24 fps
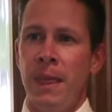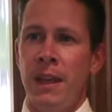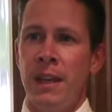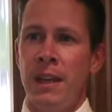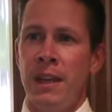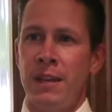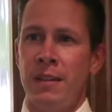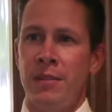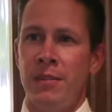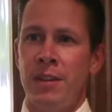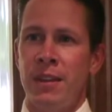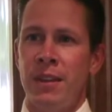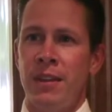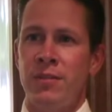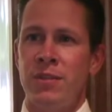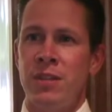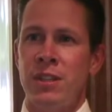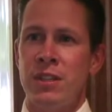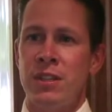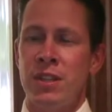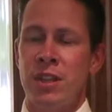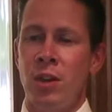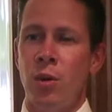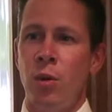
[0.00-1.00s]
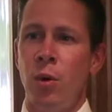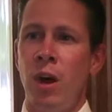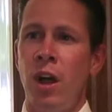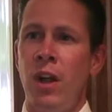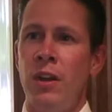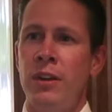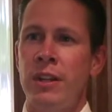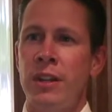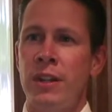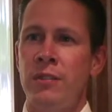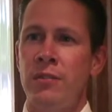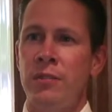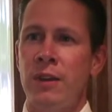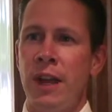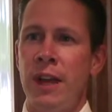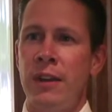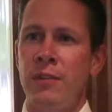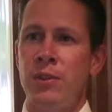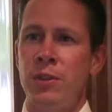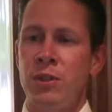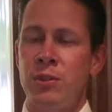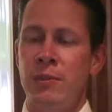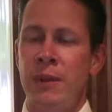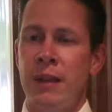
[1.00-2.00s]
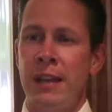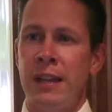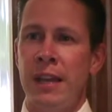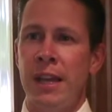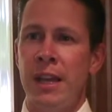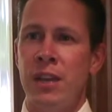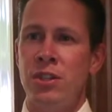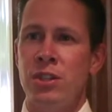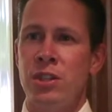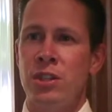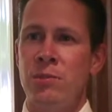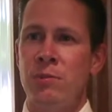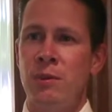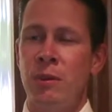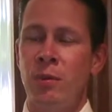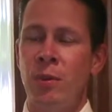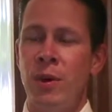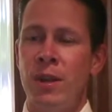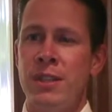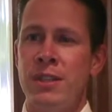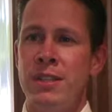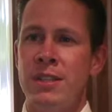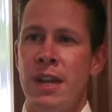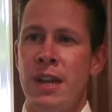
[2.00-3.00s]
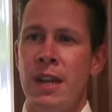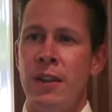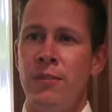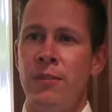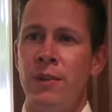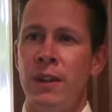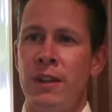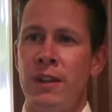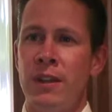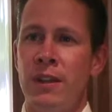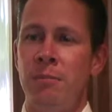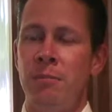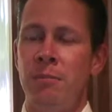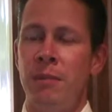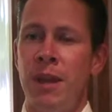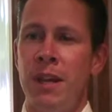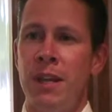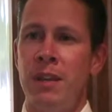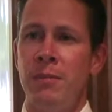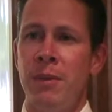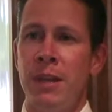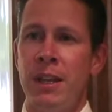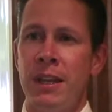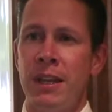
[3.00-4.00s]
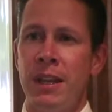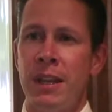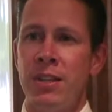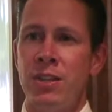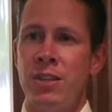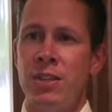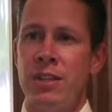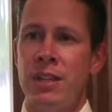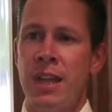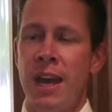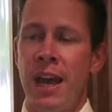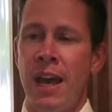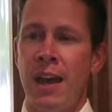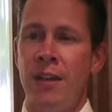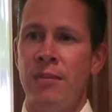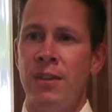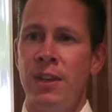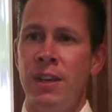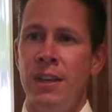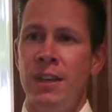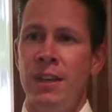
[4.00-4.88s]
It gives us a quality of life, those medications, but one side effect that many medications have